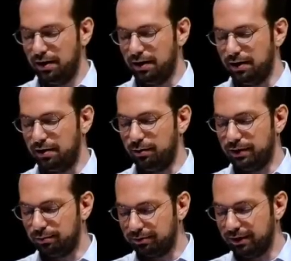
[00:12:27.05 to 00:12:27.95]
Uh,
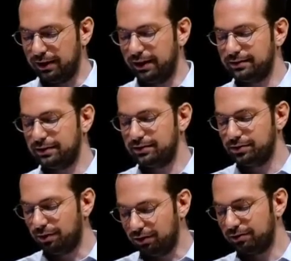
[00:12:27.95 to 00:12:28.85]
we can provide access
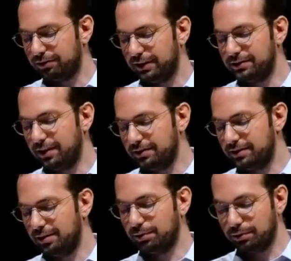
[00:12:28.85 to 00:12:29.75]
to all device content,